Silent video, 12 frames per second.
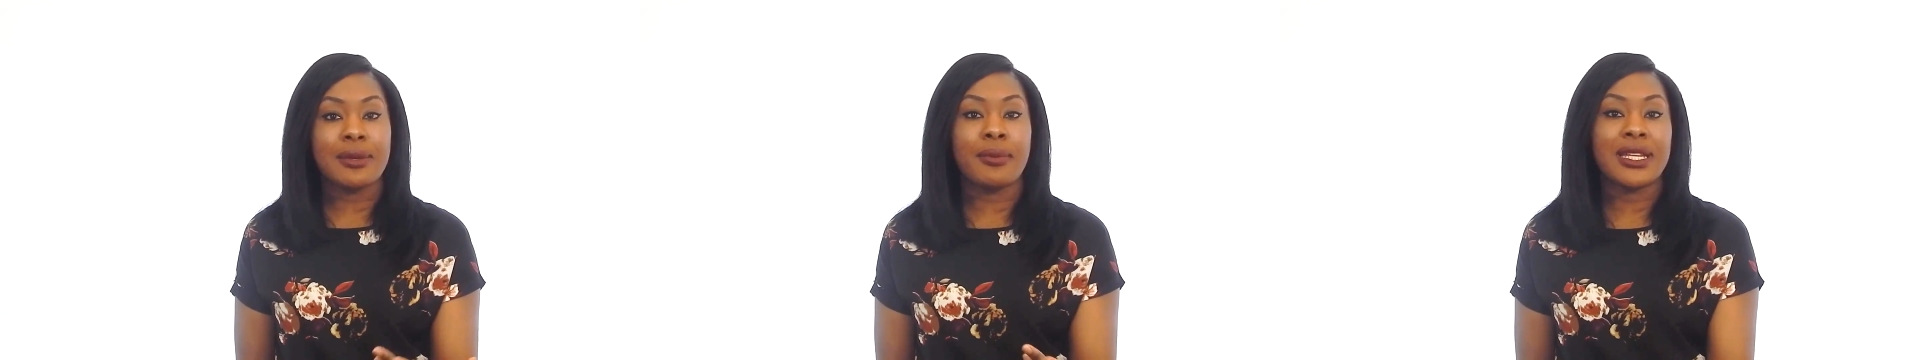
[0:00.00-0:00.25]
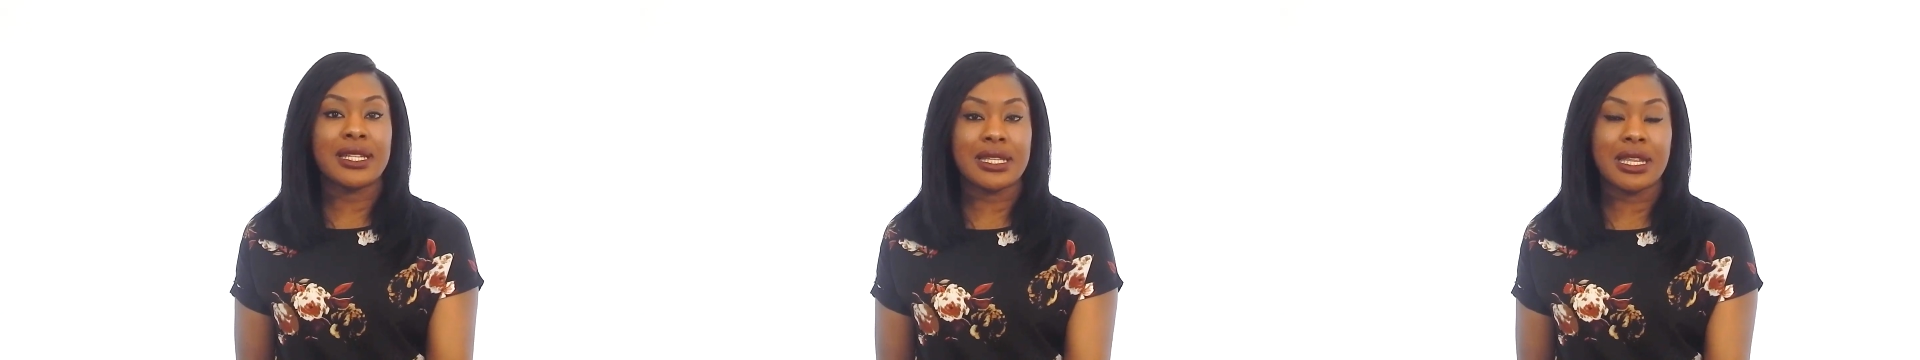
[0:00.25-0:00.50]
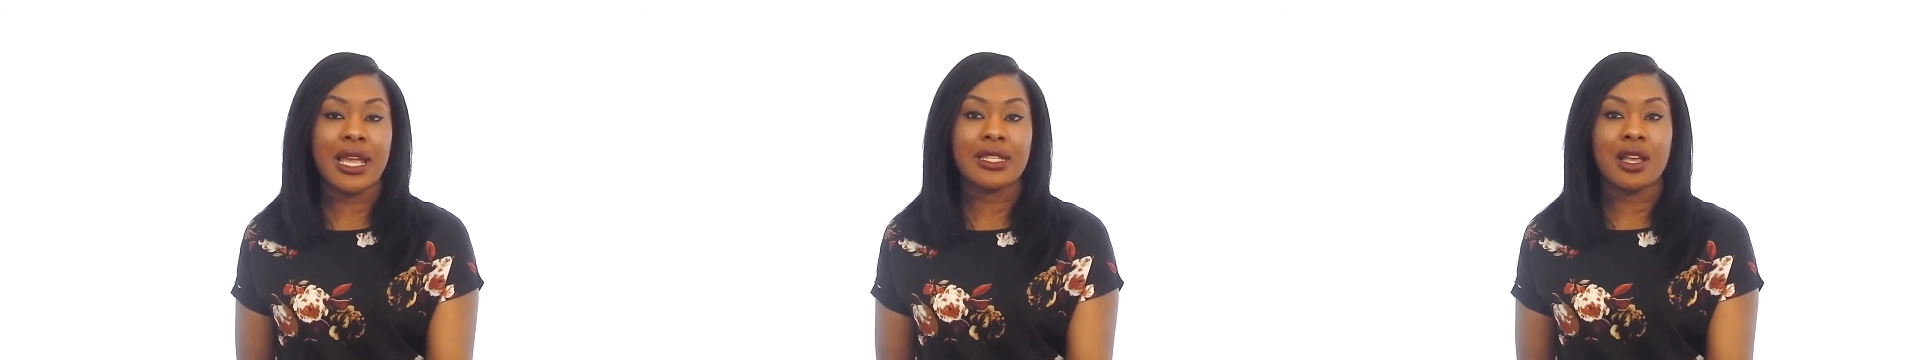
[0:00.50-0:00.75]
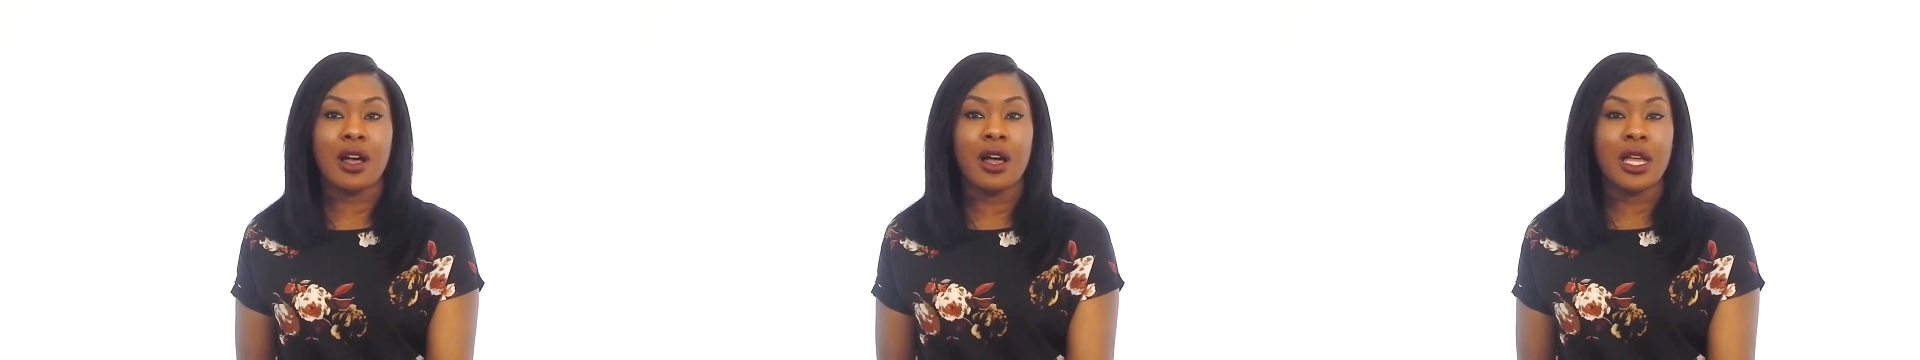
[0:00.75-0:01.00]
and my
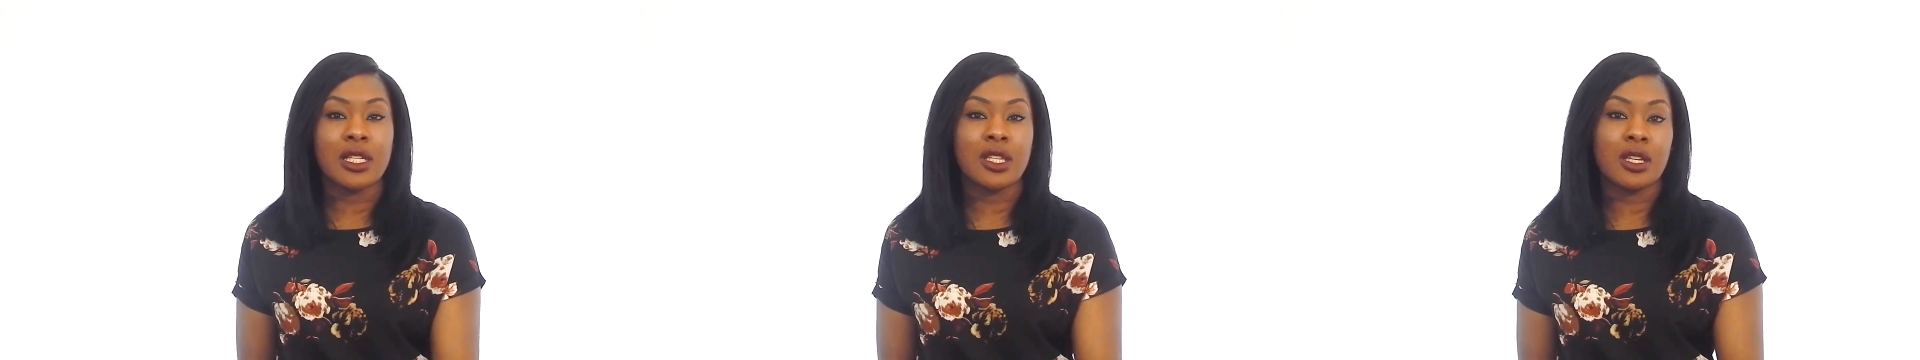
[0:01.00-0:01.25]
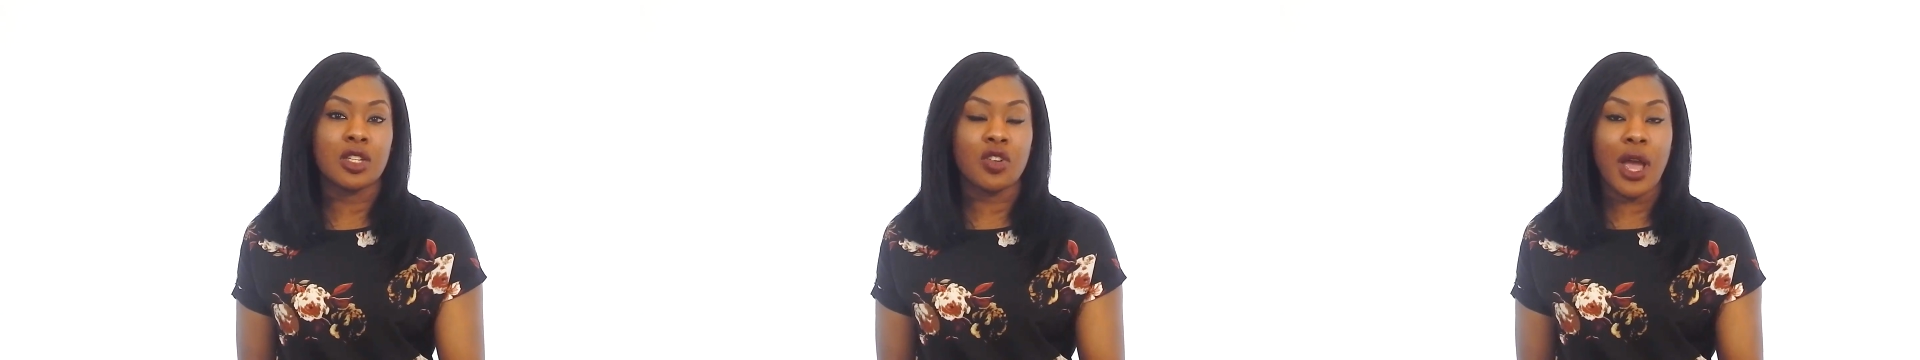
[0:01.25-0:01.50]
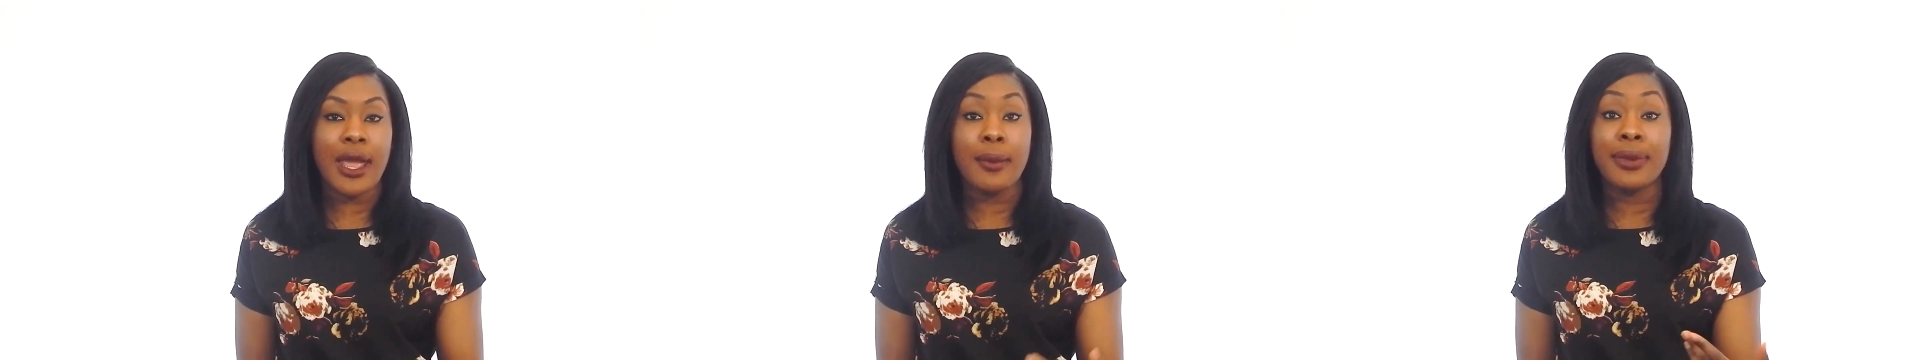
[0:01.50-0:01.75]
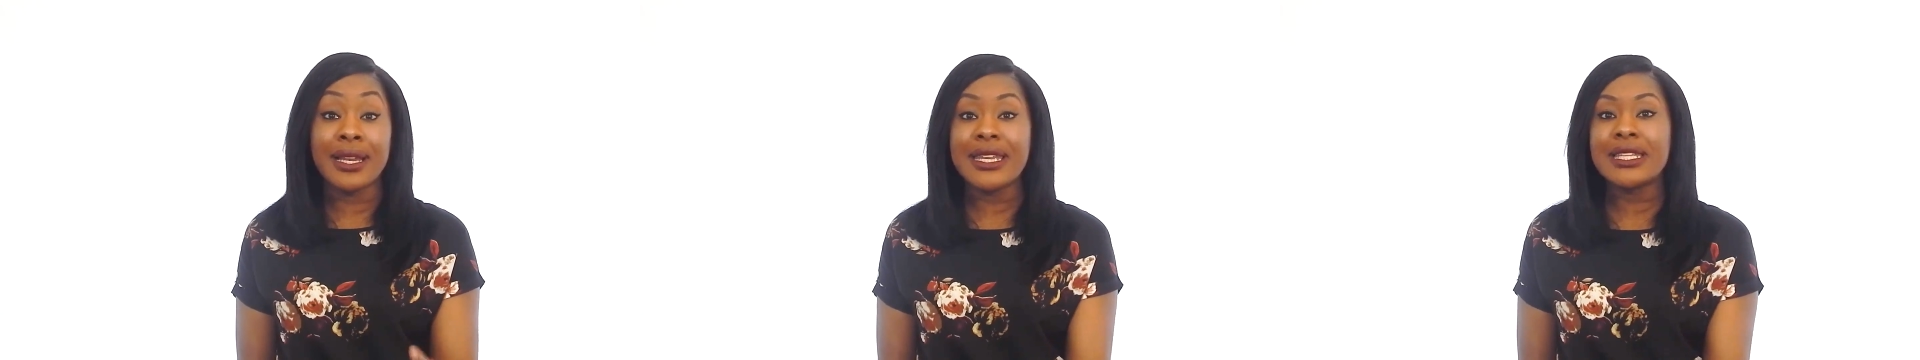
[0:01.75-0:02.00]
dislikes are and to try
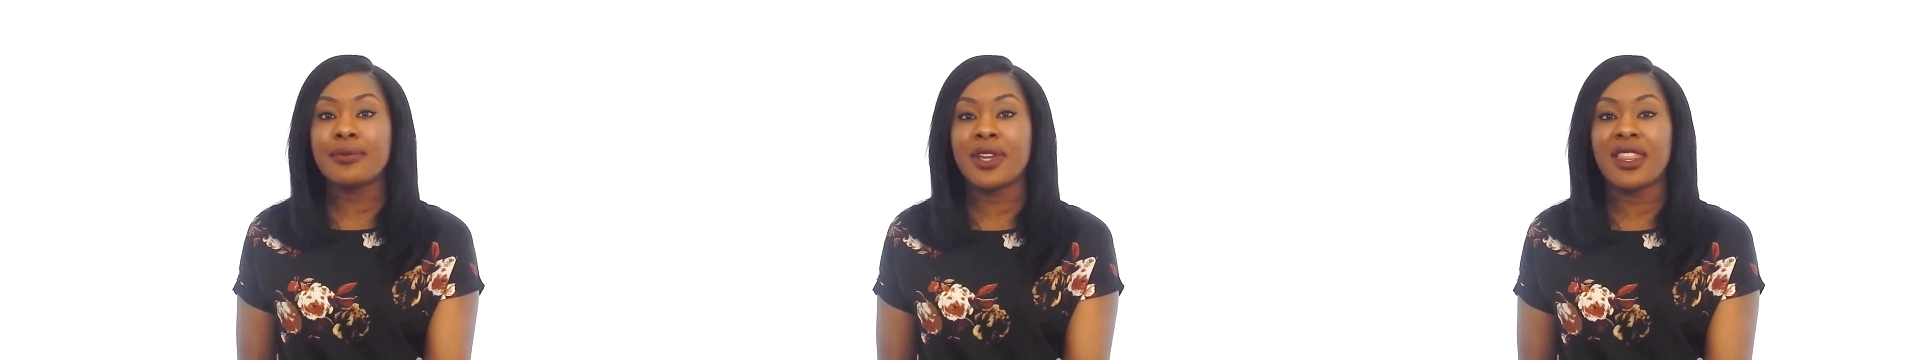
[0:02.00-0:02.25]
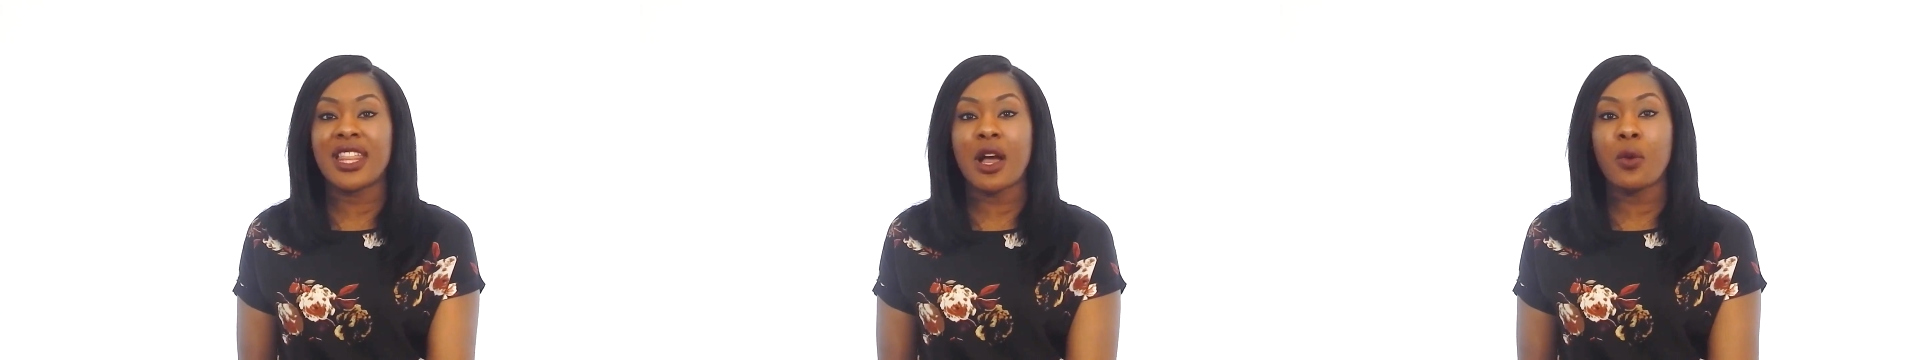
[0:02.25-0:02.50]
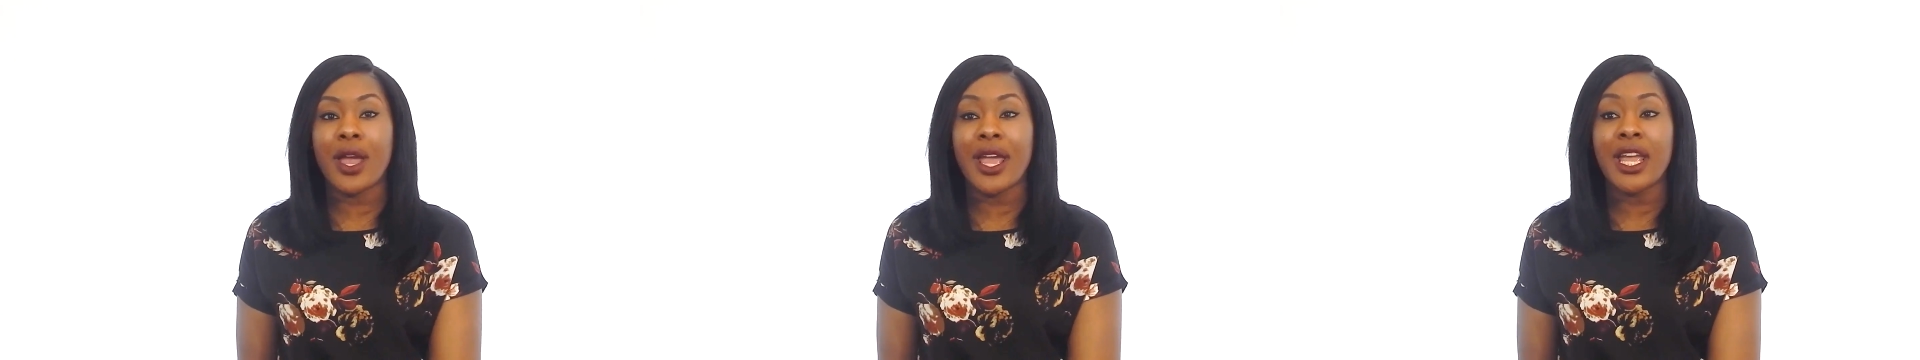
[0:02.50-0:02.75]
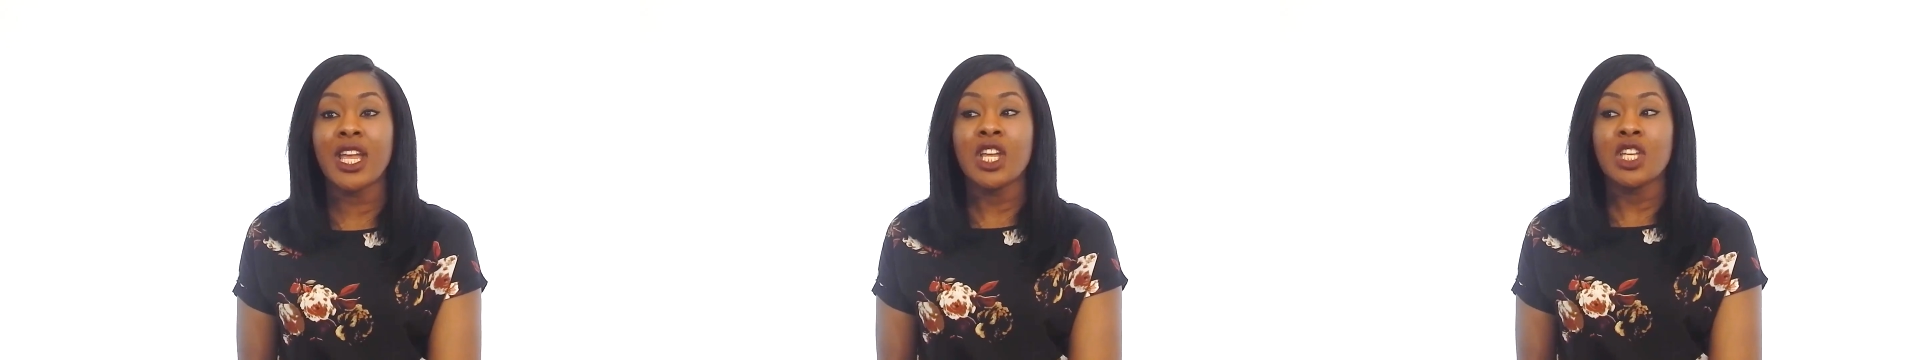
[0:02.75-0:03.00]
and please me in that way.